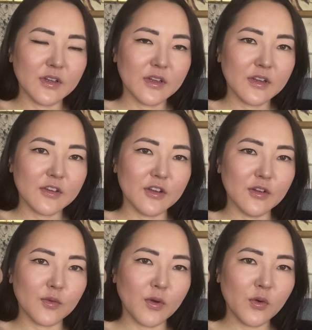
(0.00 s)
You
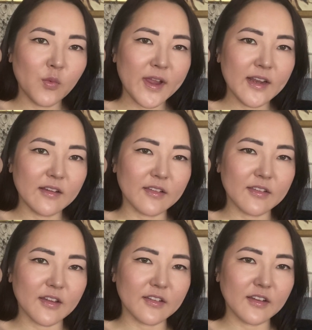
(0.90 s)
look one way, it looks a
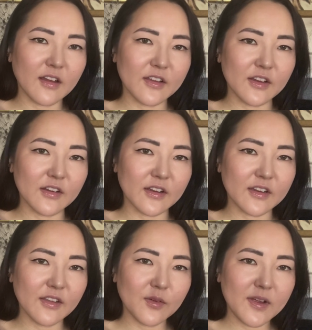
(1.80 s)
certain color, you look
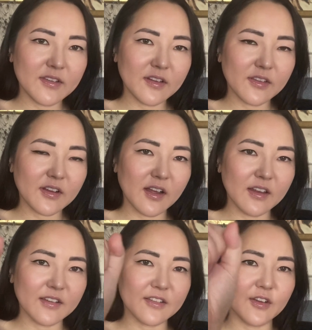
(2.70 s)
another way, it's another
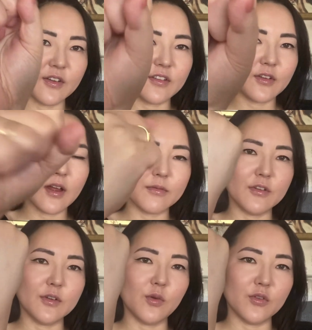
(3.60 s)
color, so it's
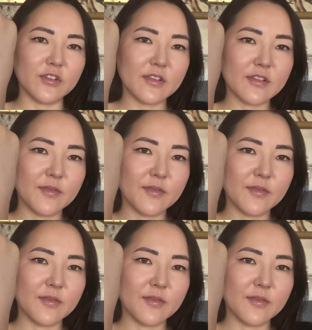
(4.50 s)
absolutely gorgeous.